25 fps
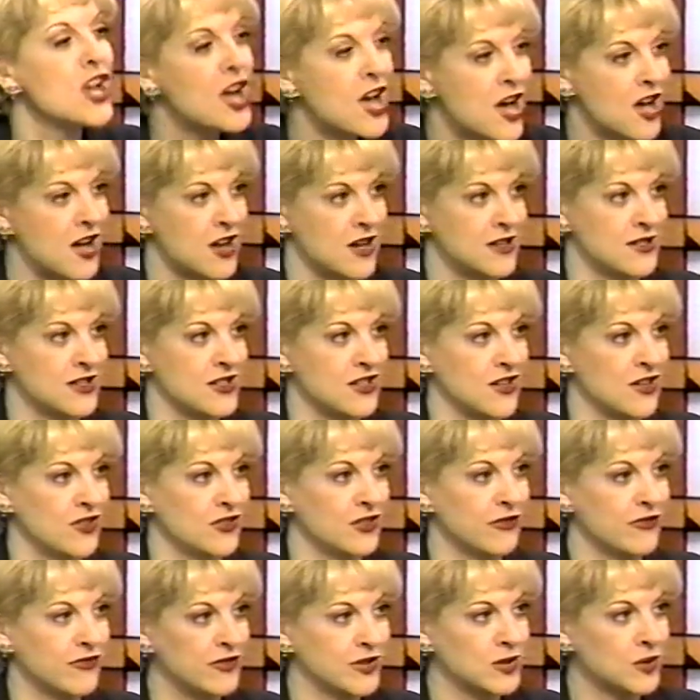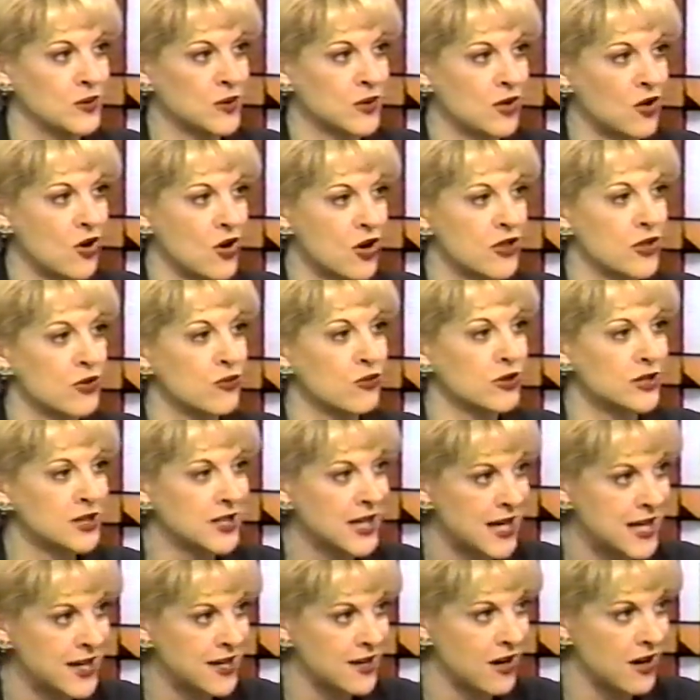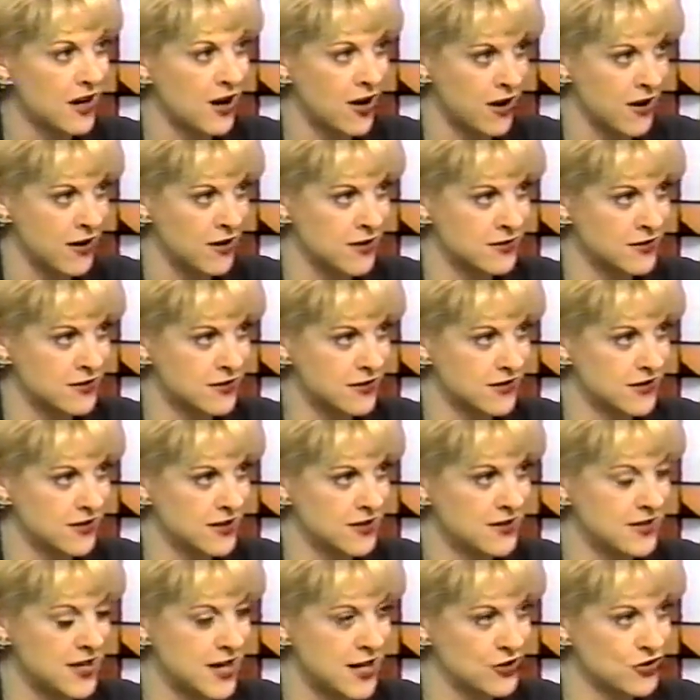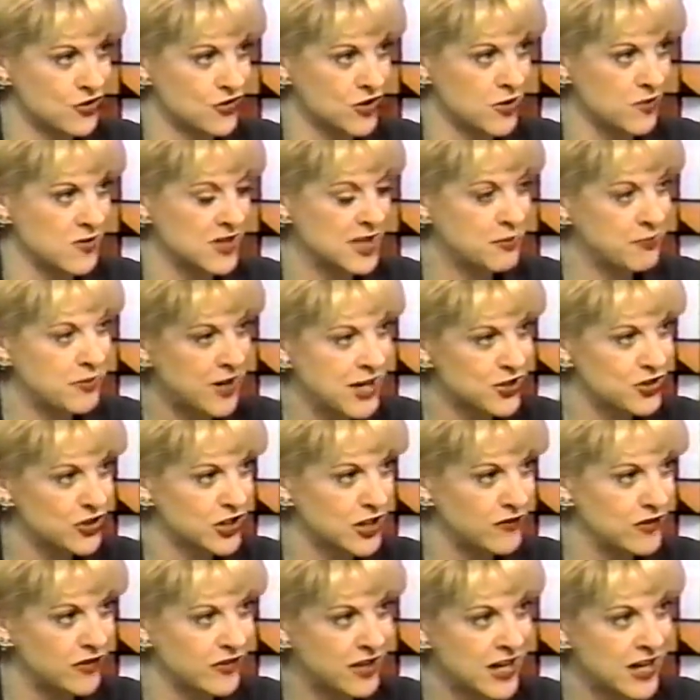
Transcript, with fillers: odds on the floor are the roulette odds. Is that true? Especially if you